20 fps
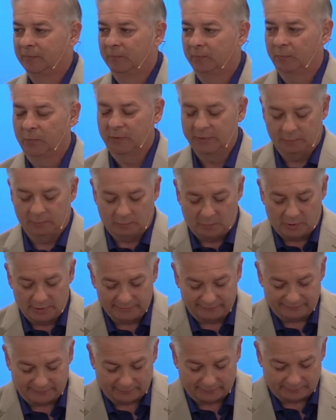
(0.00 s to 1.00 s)
What a
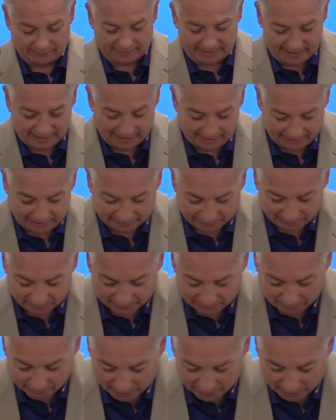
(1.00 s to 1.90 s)
wonderful character, what a